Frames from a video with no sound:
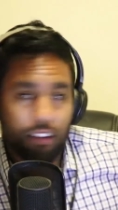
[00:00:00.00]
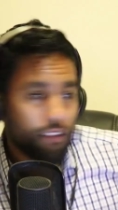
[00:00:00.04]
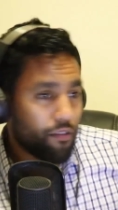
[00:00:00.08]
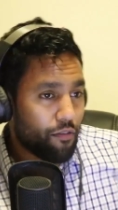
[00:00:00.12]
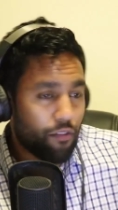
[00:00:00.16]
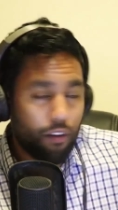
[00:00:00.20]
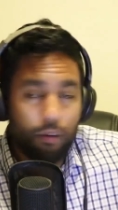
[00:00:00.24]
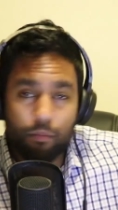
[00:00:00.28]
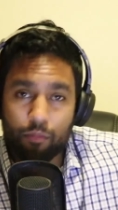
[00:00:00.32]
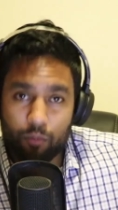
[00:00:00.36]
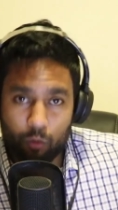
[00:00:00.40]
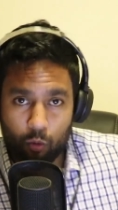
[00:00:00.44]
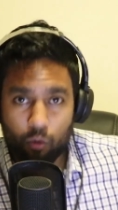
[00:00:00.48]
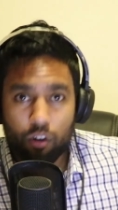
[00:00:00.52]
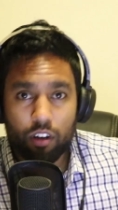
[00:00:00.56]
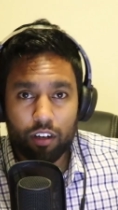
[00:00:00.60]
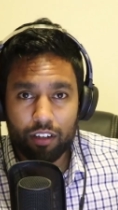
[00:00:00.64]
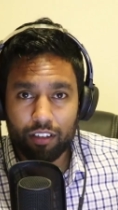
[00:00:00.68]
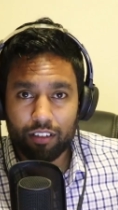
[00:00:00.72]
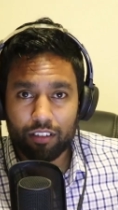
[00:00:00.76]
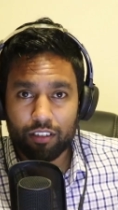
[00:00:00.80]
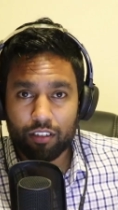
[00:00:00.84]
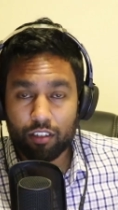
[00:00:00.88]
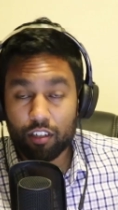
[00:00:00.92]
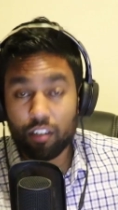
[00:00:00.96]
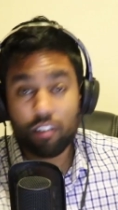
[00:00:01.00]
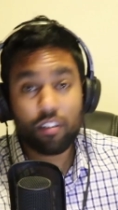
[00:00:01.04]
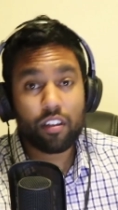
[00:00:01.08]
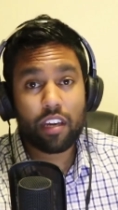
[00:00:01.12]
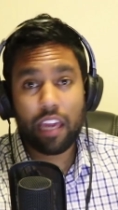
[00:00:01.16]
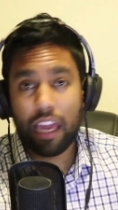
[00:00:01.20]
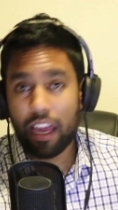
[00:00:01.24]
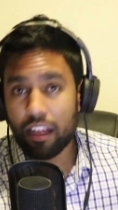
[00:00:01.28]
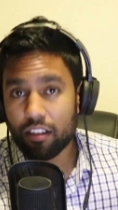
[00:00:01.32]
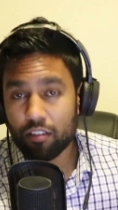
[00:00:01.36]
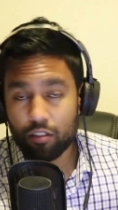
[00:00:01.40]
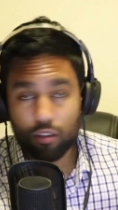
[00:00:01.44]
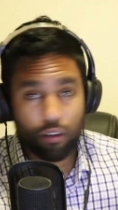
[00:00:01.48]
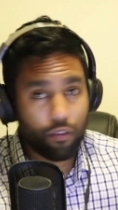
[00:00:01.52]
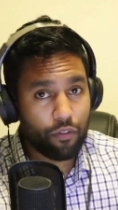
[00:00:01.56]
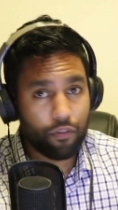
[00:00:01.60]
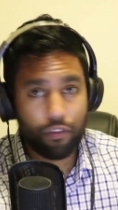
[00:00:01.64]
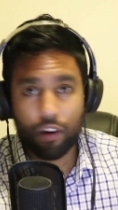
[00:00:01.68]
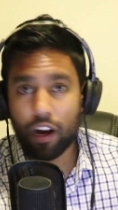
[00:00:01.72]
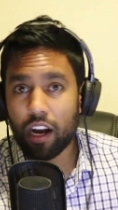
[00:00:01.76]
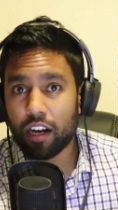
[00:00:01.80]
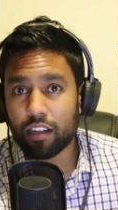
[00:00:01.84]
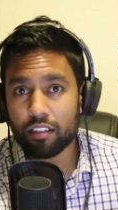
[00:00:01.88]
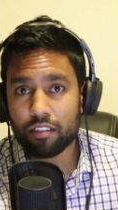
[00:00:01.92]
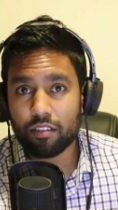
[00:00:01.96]
from the world. You can't, you're
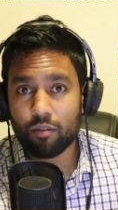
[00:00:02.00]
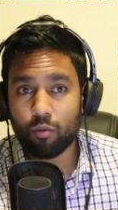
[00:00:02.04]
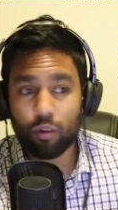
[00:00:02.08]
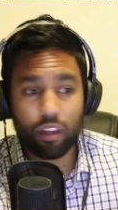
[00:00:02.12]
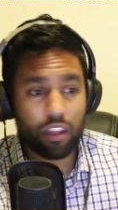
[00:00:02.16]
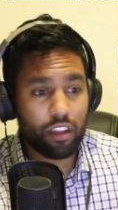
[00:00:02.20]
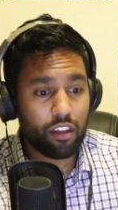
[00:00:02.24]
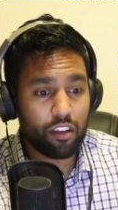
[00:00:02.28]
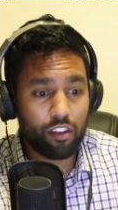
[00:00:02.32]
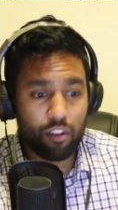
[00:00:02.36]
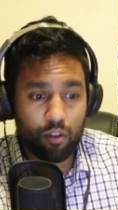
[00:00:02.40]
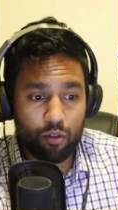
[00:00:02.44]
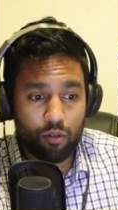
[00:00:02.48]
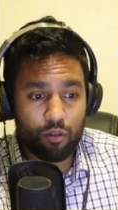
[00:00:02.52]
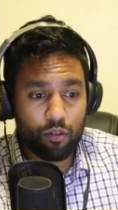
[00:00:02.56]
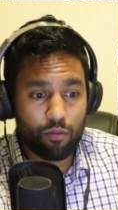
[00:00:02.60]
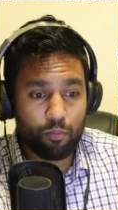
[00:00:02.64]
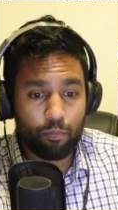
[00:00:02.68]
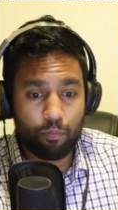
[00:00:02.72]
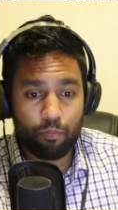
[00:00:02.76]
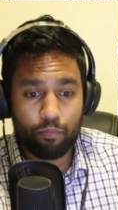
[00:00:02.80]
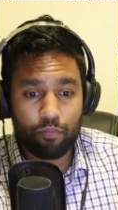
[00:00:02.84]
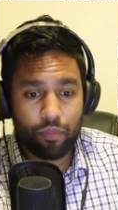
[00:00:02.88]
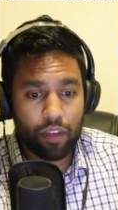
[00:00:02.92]
fucked. Whether you...